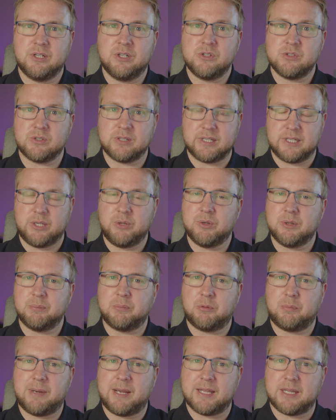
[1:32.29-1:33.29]
so that you can
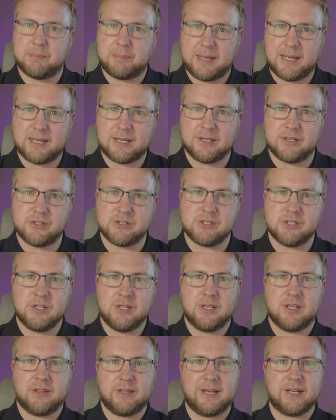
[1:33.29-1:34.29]
prepare the package
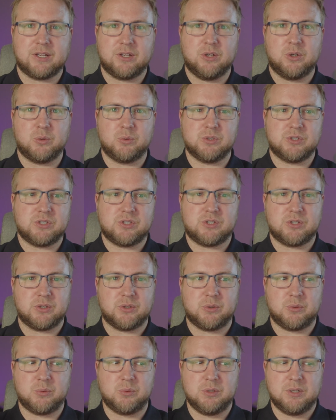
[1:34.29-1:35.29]
that goes
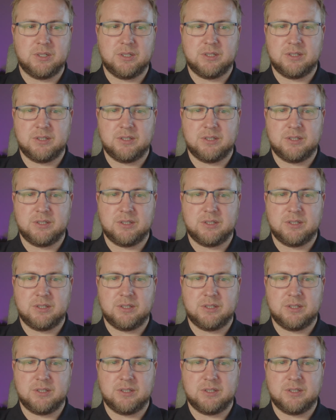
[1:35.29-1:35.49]
to